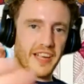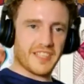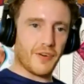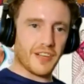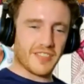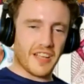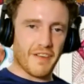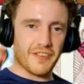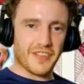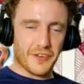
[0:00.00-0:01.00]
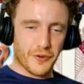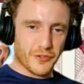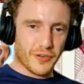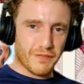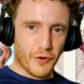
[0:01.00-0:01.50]
tell us everything that you're
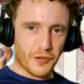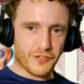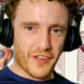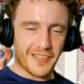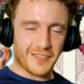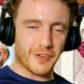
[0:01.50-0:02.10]
doing for Focus Fights.